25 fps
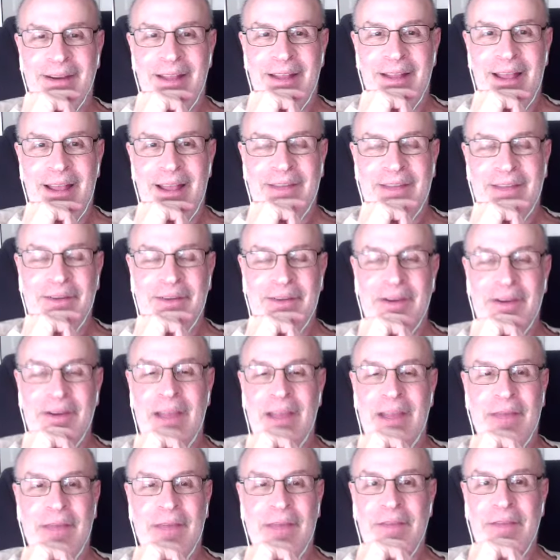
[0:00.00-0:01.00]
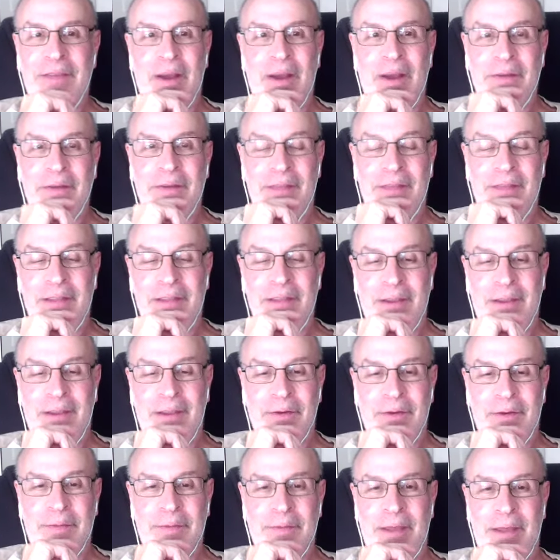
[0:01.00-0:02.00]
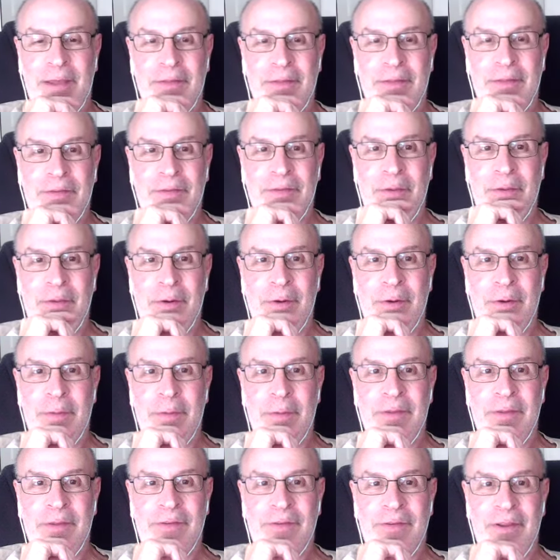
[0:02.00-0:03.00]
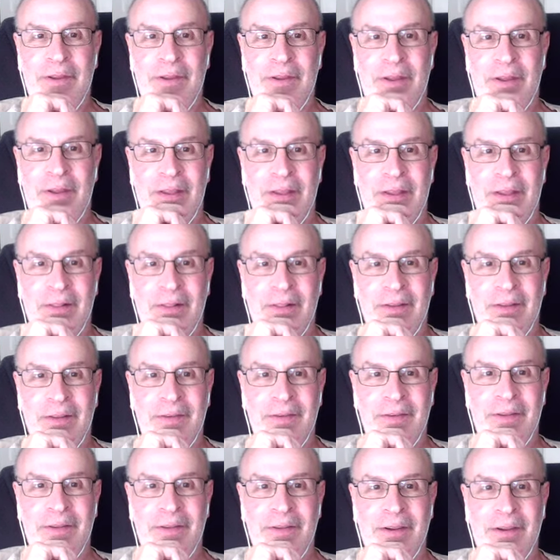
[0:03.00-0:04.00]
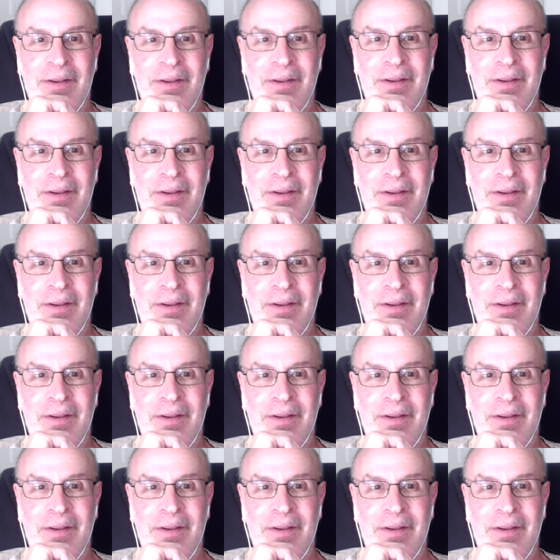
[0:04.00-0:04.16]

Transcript: That's a good guess. No, it's not Terrence Mathis. He's nowhere to be seen on that list. Yeah.